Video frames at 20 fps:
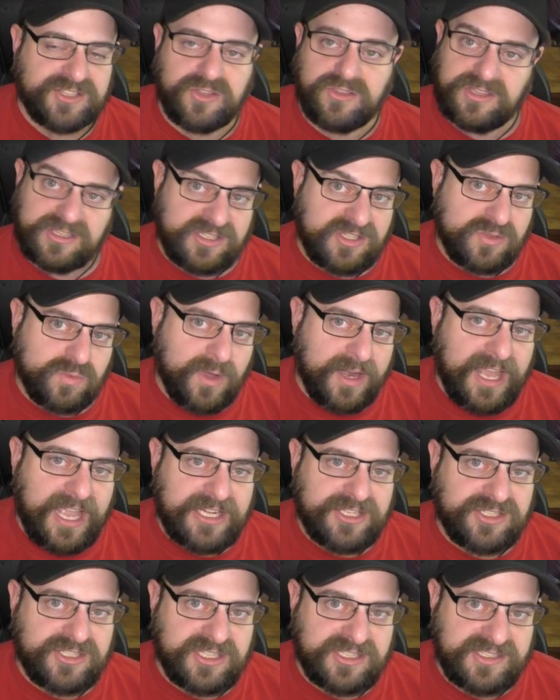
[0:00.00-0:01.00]
So this is what
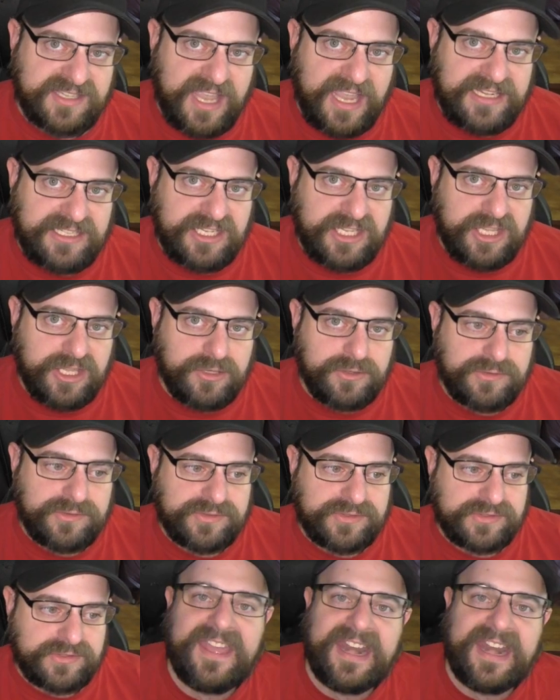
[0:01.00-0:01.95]
I decide to use.